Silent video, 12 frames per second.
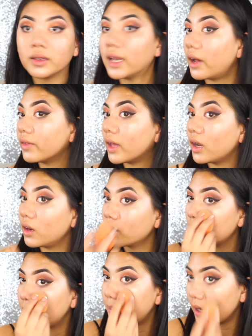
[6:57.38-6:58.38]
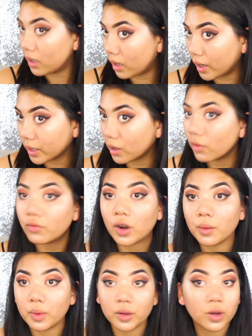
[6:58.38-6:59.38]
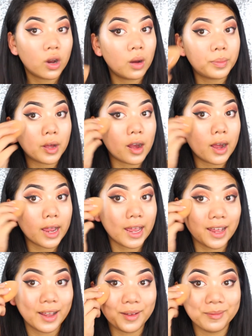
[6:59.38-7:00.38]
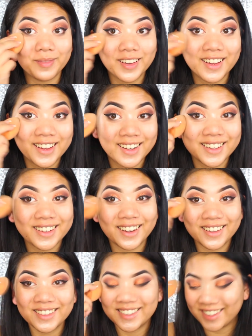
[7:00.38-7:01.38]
Now that I look a bit like Robocop, I am going